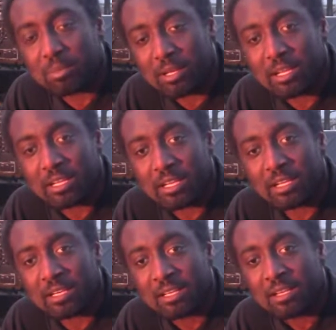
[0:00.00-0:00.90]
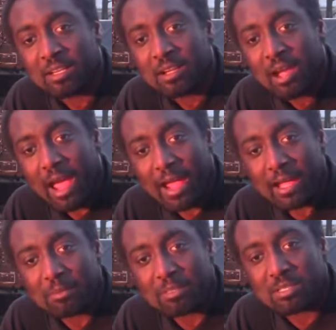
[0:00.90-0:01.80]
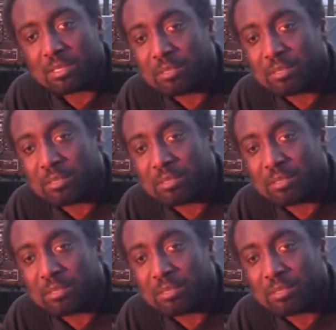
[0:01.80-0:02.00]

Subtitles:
plug in amps,